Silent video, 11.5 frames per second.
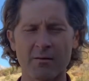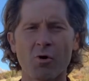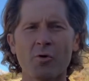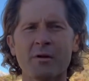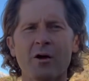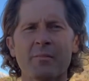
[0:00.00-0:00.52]
In a
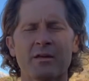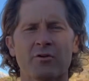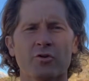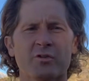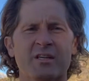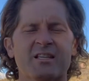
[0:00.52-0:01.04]
moment, I'll be
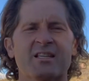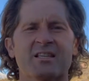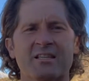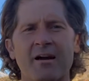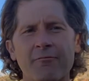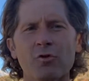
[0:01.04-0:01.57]
introducing
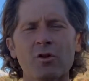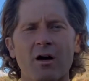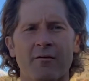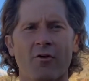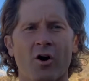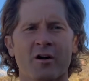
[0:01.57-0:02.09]

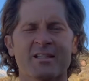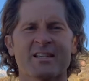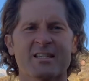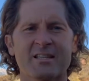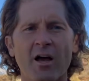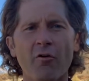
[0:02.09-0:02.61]
several of our
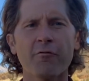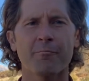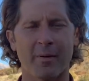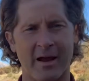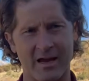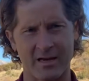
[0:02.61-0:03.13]

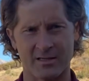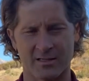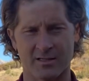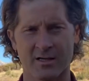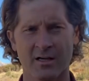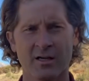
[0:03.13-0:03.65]

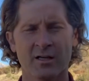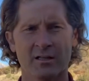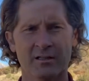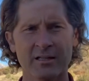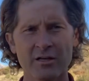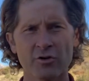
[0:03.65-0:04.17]
self-paced
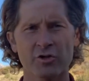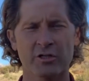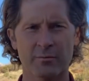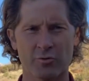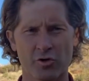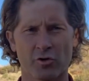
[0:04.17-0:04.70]

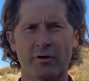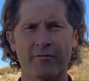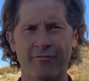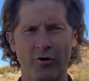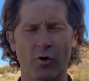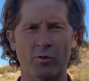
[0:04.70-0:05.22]
leadership
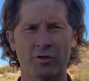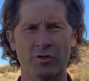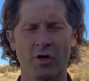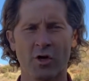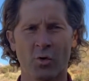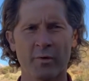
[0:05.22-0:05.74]
journey
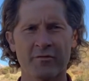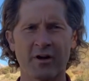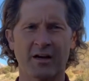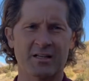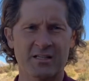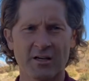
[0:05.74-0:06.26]
folks.
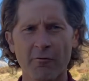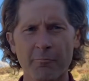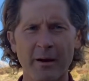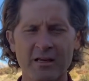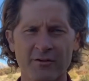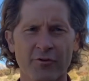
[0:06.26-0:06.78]
We've got a
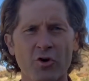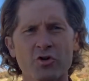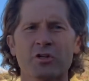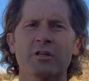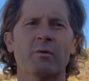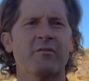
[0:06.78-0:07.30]
self-paced
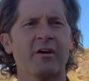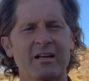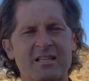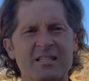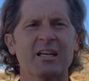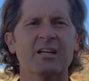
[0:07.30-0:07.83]
version and we've
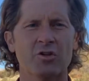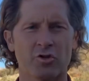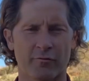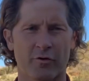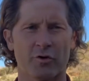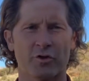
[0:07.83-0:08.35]
got a
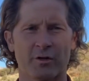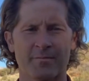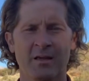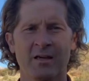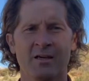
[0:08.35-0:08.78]
signature version.